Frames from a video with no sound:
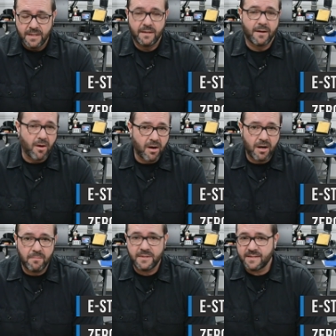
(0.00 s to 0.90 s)
an
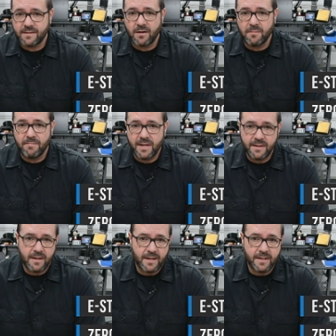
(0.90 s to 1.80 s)
arm, disarm
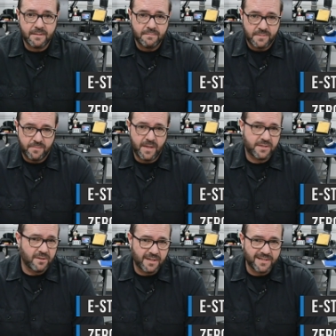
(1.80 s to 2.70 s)
button on it to make
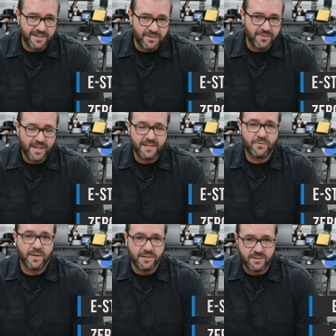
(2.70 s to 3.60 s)
sure it doesn't do things
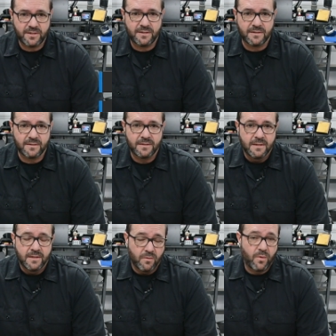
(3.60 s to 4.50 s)
when it shouldn't.
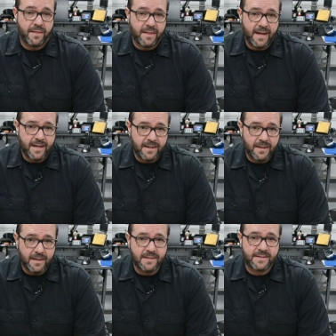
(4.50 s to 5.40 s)
With that,
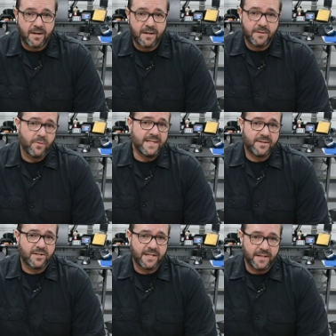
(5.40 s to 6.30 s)
I started
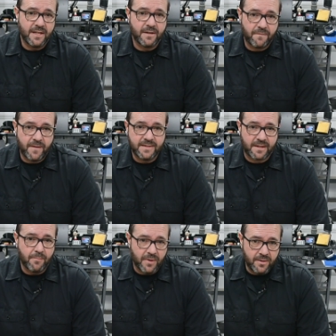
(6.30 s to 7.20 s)
researching the interface
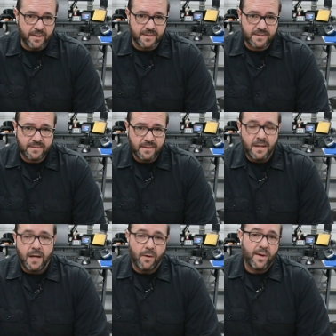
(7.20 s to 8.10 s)
components.
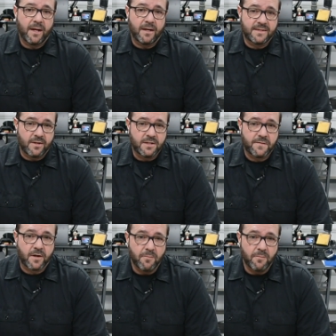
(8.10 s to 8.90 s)
I went on a search for